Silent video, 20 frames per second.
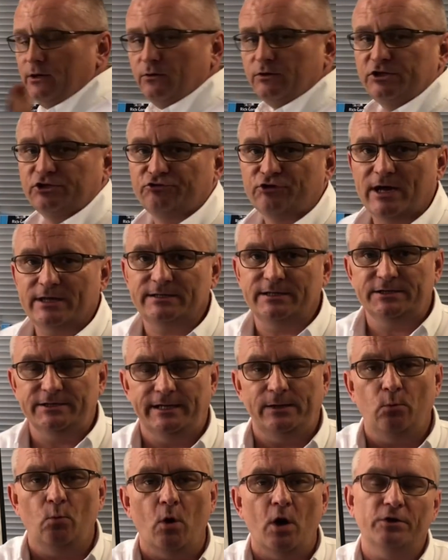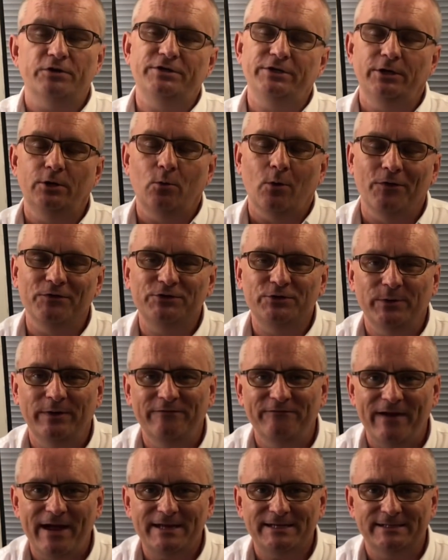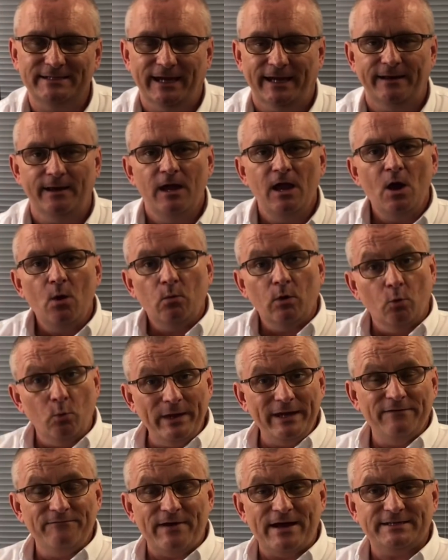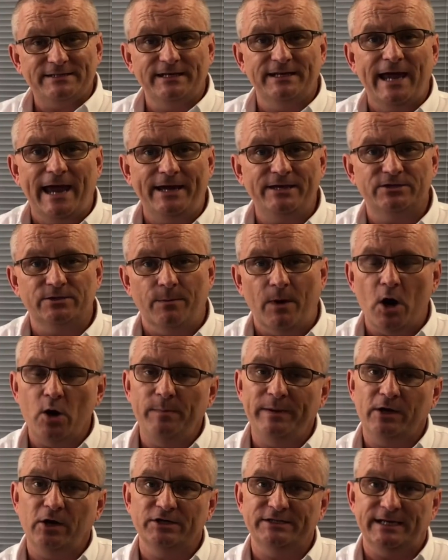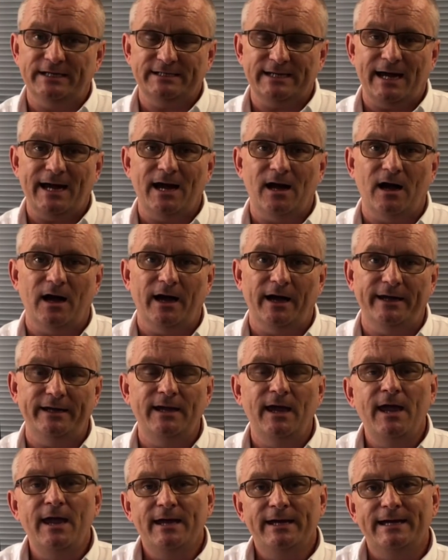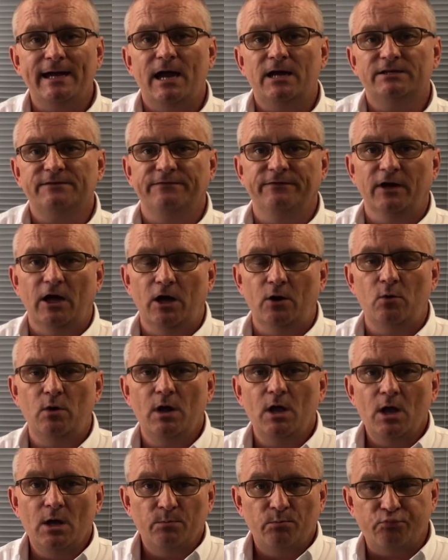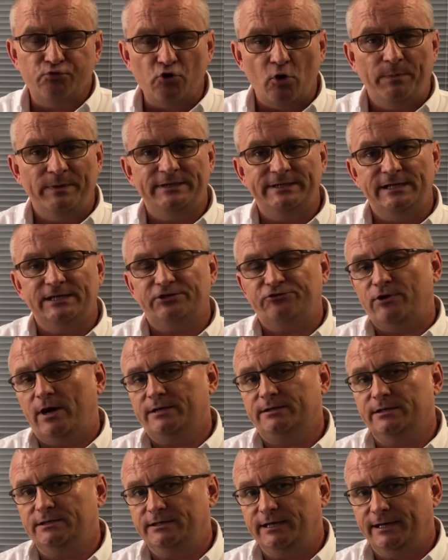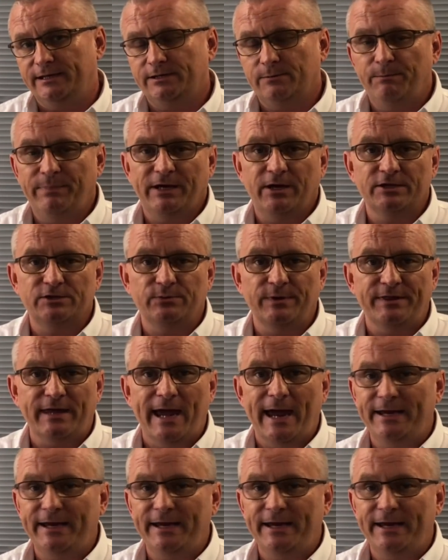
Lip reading: your strategy. What do you want to invest in? Well, we invest in HMO because it's a high cash flow property strategy. Because with the